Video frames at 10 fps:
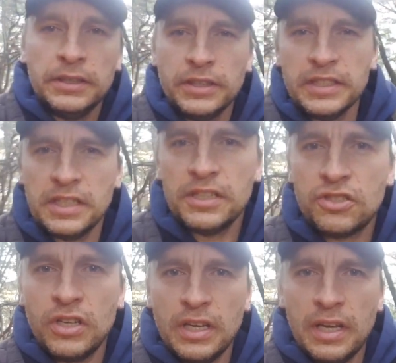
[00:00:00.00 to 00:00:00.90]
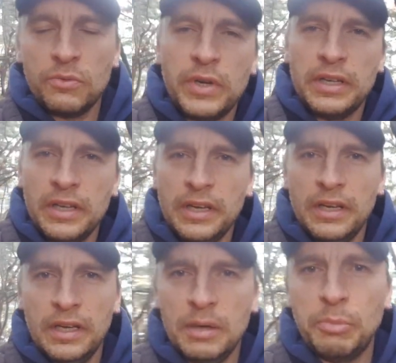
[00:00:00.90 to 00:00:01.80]
Just yesterday I read
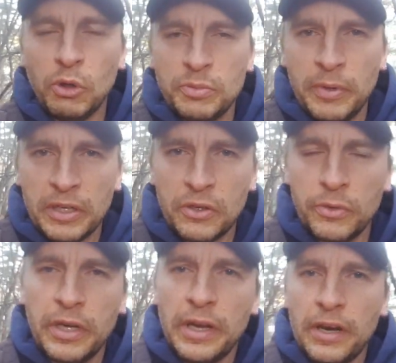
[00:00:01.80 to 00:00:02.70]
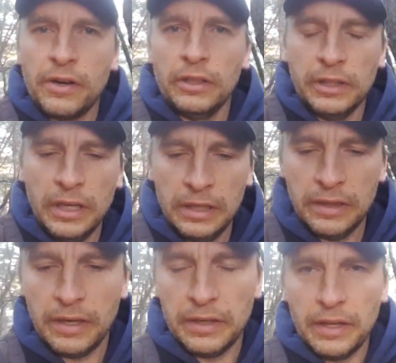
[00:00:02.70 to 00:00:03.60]
a post by Korea Herald
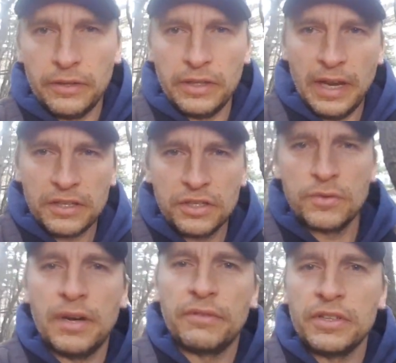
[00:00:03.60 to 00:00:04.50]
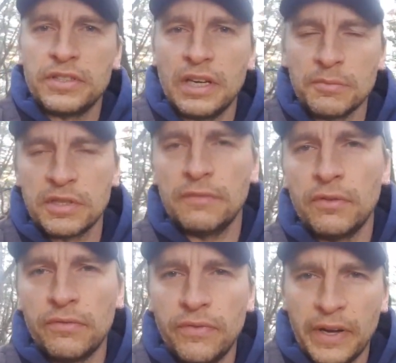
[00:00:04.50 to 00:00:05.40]
that another taxi driver set himself
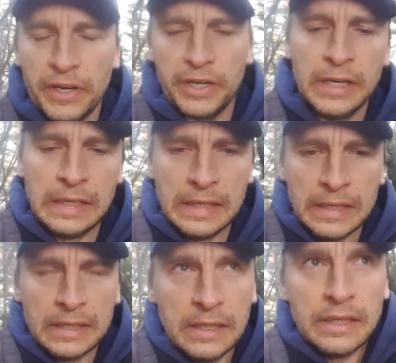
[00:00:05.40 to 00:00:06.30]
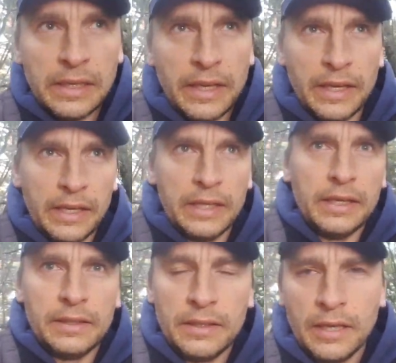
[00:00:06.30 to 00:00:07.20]
on fire
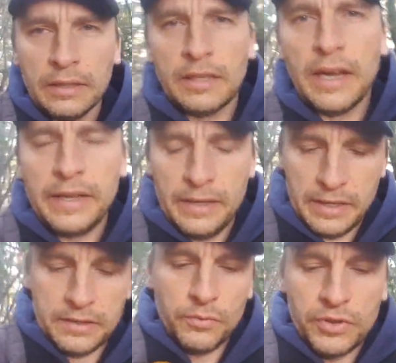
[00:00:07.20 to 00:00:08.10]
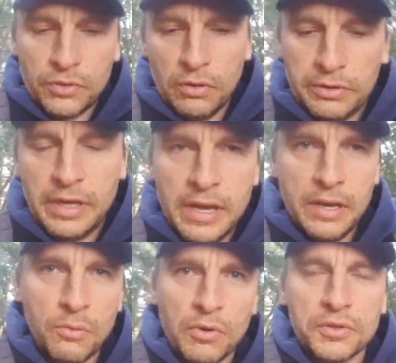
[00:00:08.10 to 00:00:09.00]
and died as a result,
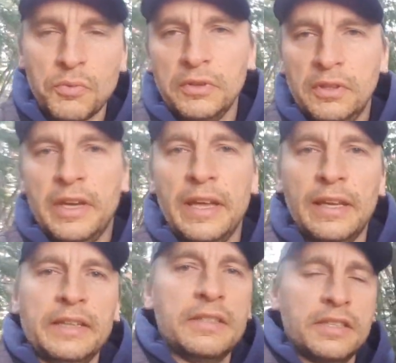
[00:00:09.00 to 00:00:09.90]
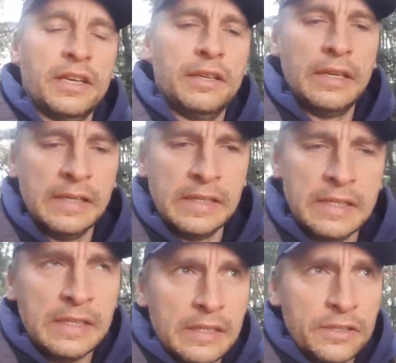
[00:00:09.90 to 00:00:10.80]
was what the headline said.
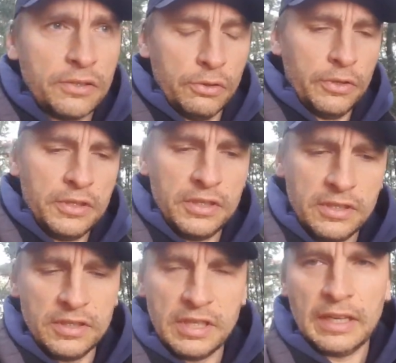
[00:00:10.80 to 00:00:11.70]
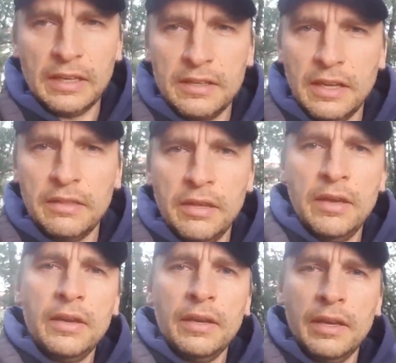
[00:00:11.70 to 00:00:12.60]
So this is the second death,
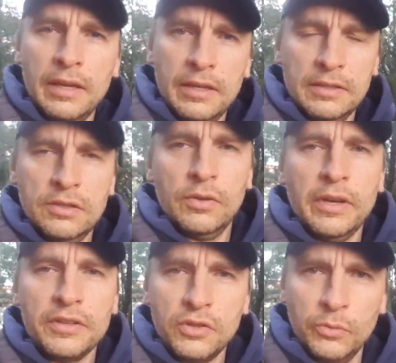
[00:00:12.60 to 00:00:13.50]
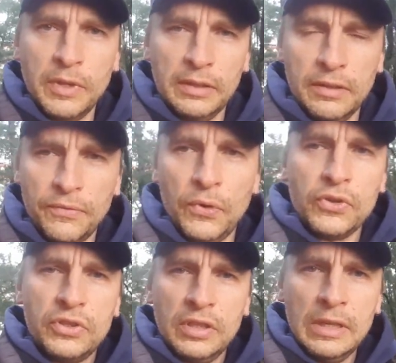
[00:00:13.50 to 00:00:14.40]
and so I assume that the
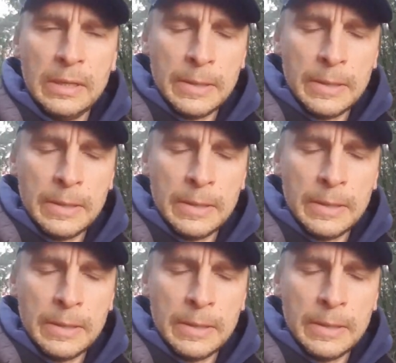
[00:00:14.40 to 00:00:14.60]
first